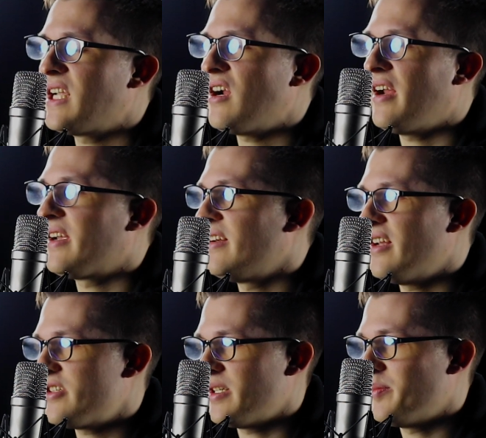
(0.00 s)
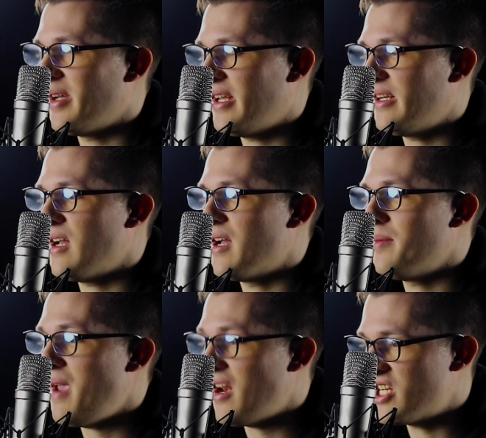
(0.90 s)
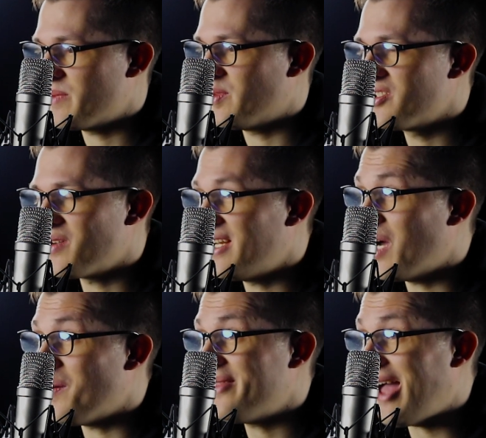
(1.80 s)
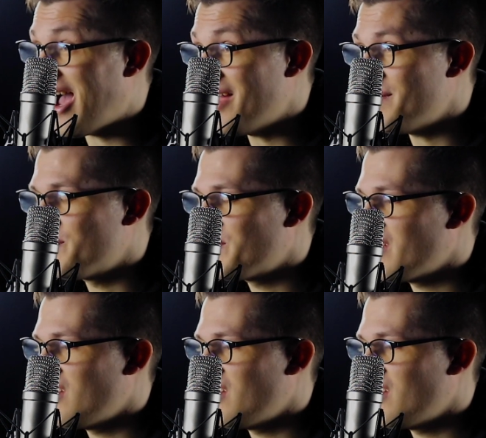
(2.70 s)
Super scary condition, but manageable. So I dealt with that.